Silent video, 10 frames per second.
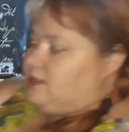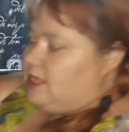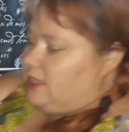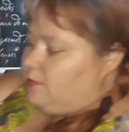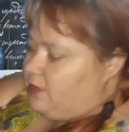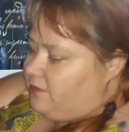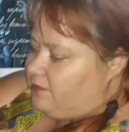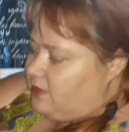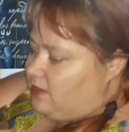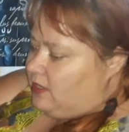a bit of the
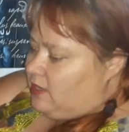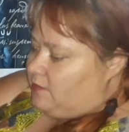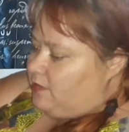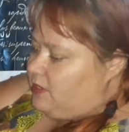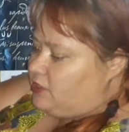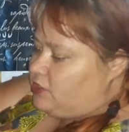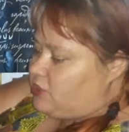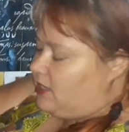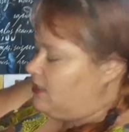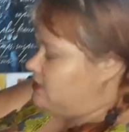pinkish
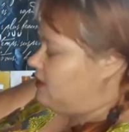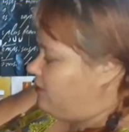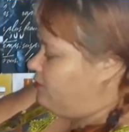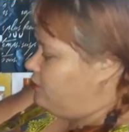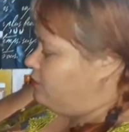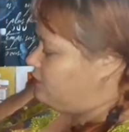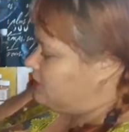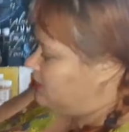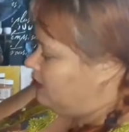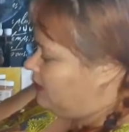colors that I've used,
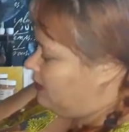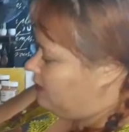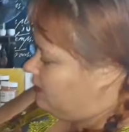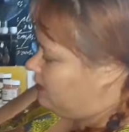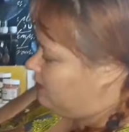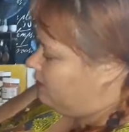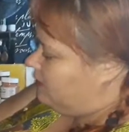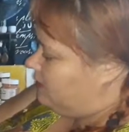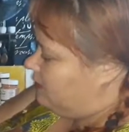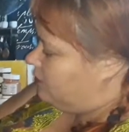and even,
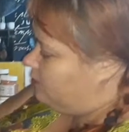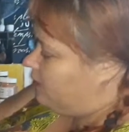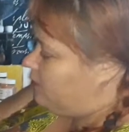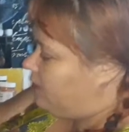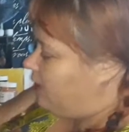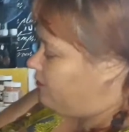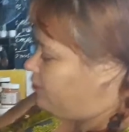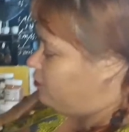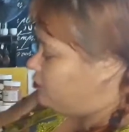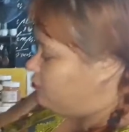remember, I've
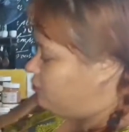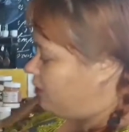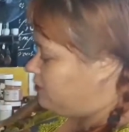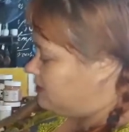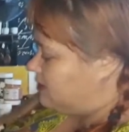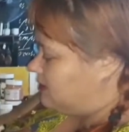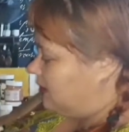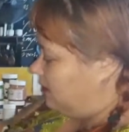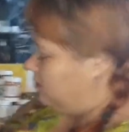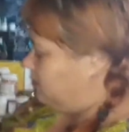used roses now,
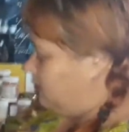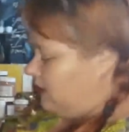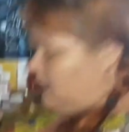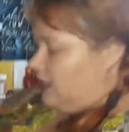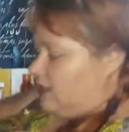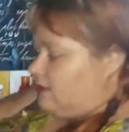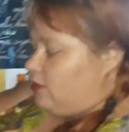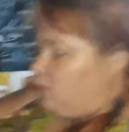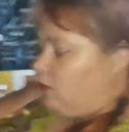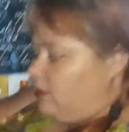and they're
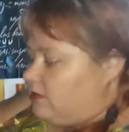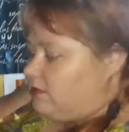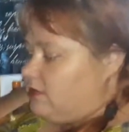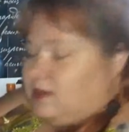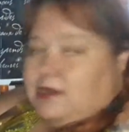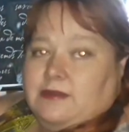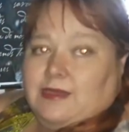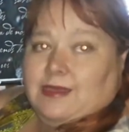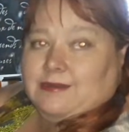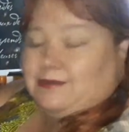quite thickly done,
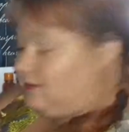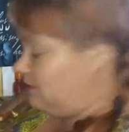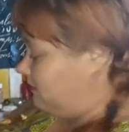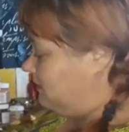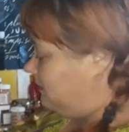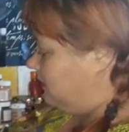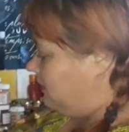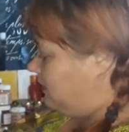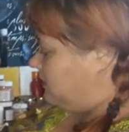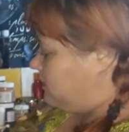
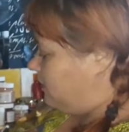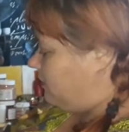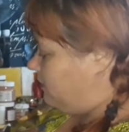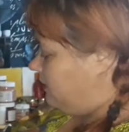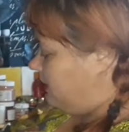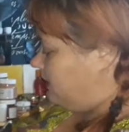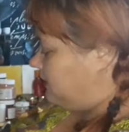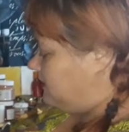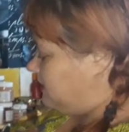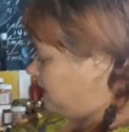so it can
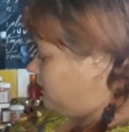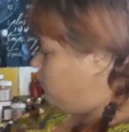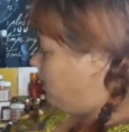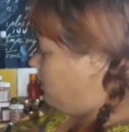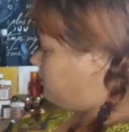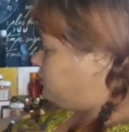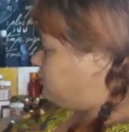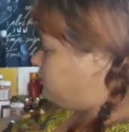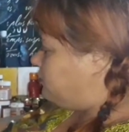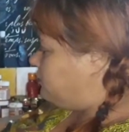take a while to
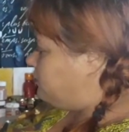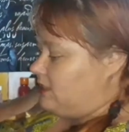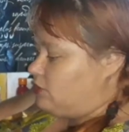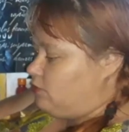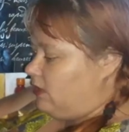dry as well.